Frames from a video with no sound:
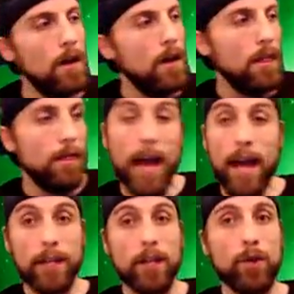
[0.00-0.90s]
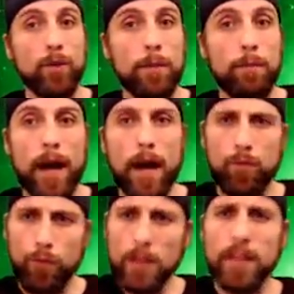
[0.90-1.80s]
that year went by
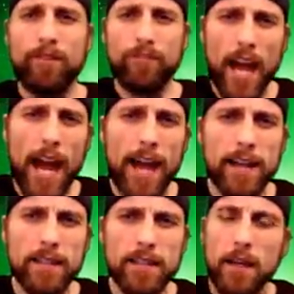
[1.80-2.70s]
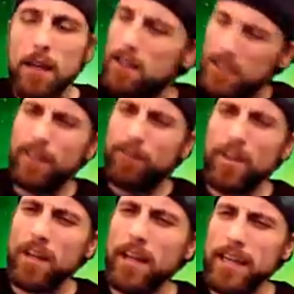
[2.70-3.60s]
really fast. Does it
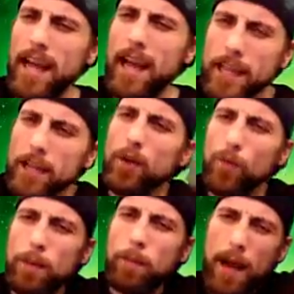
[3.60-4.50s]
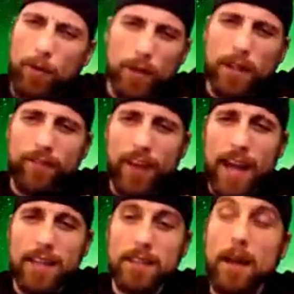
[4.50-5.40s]
feel like that year went by really
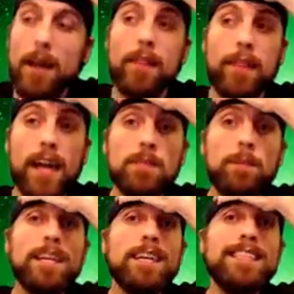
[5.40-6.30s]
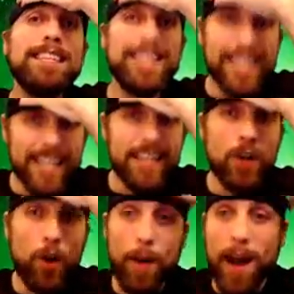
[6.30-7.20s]
fast? That's because it did
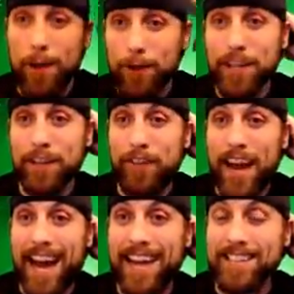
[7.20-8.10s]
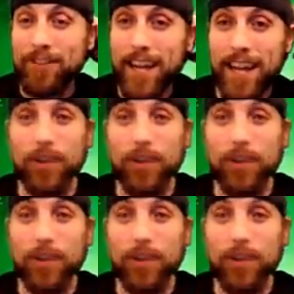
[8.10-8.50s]
go by really fast, okay? You're